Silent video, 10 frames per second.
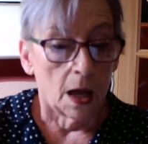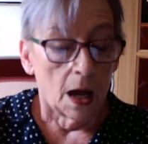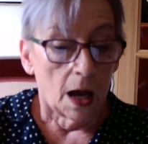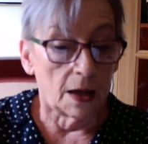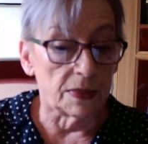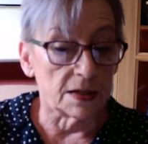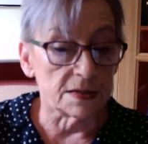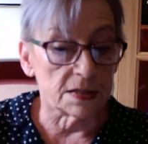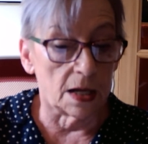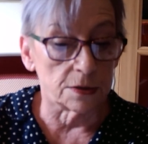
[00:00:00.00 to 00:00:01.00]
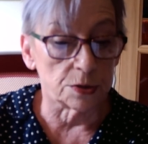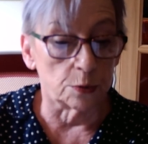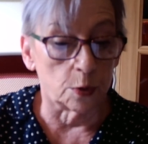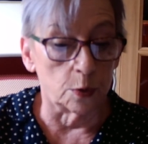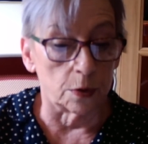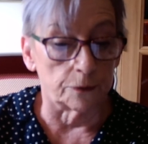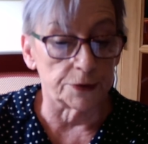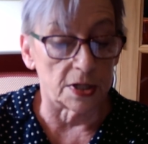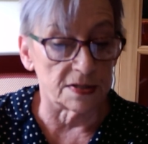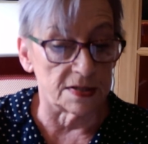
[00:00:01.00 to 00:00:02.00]
And the International Court of
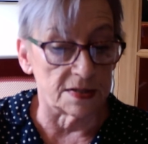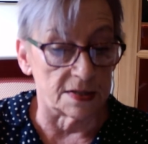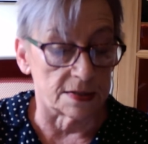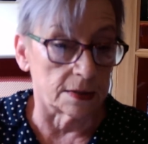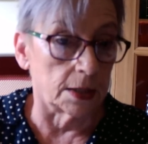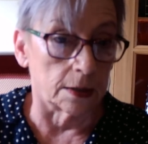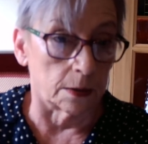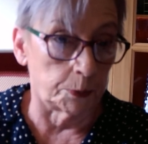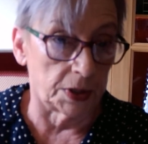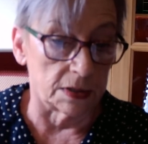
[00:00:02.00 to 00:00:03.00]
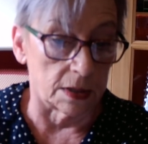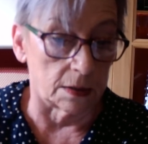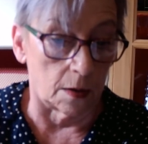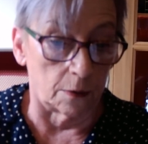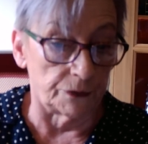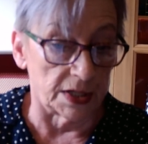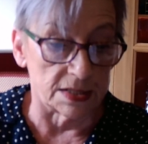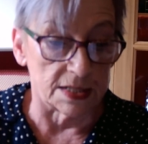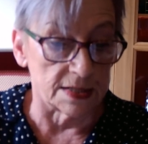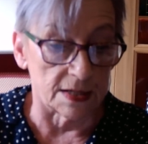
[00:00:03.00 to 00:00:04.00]
Justice's legal opinion of
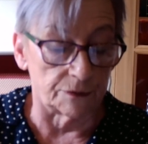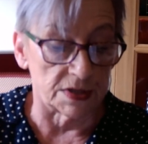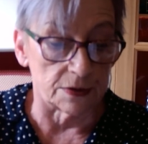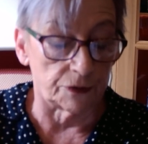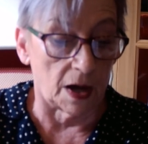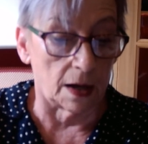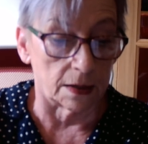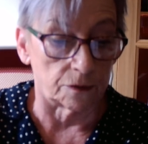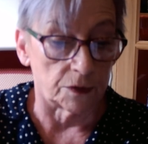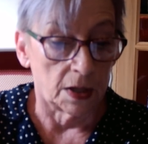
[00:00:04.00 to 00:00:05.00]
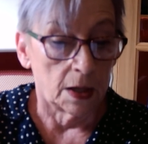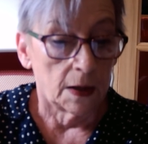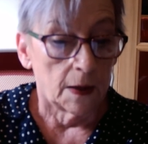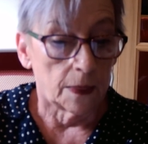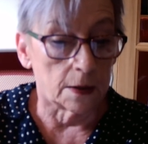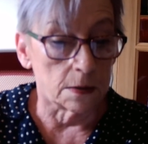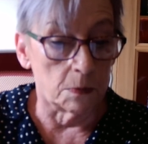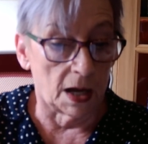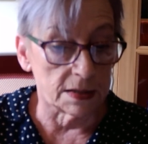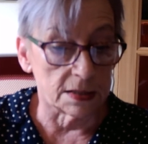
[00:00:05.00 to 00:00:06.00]
1975 that
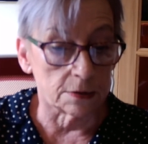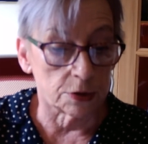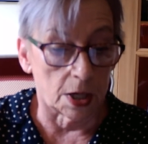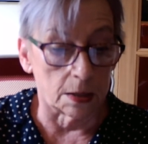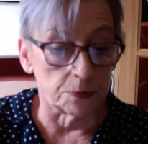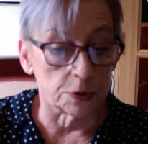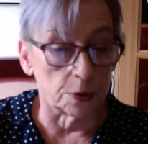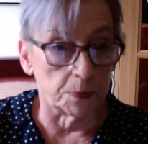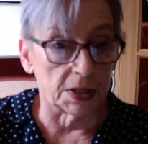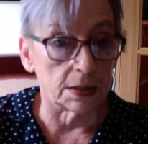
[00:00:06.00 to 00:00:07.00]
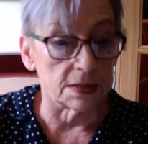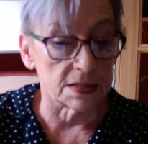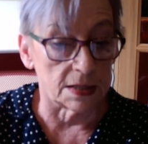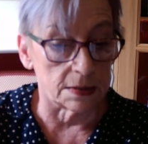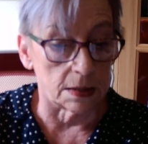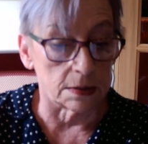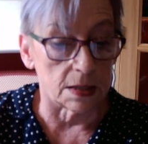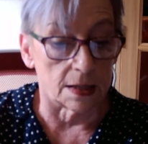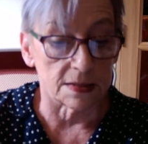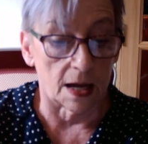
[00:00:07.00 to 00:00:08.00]
nomadic tribes should be considered
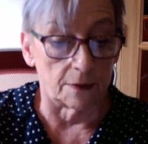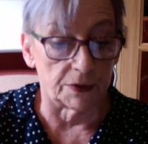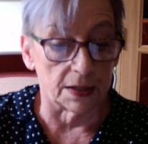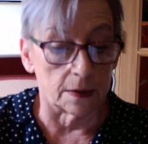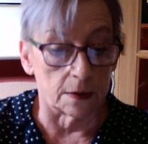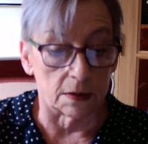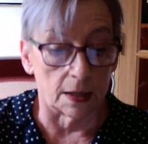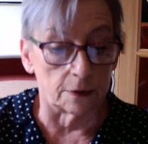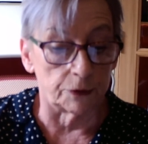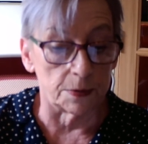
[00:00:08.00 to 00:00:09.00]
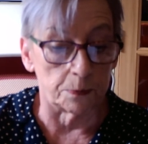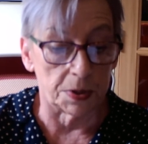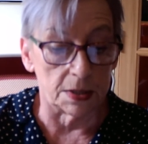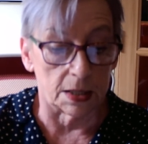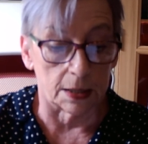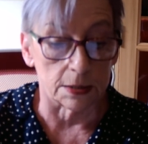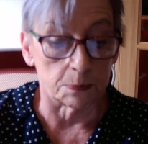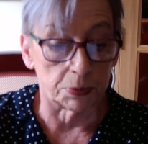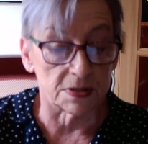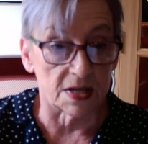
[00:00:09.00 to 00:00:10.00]
as having in the relevant period
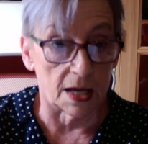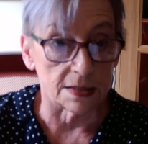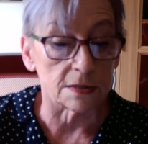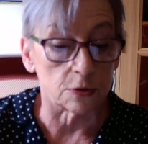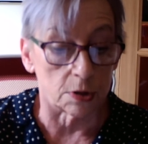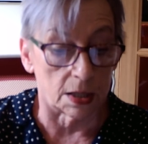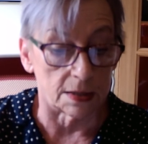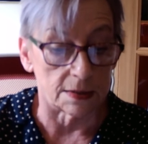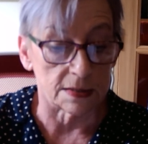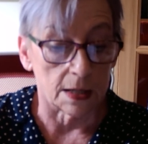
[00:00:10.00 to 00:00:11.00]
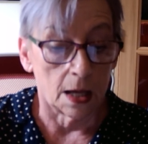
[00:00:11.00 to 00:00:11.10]
possessed rights,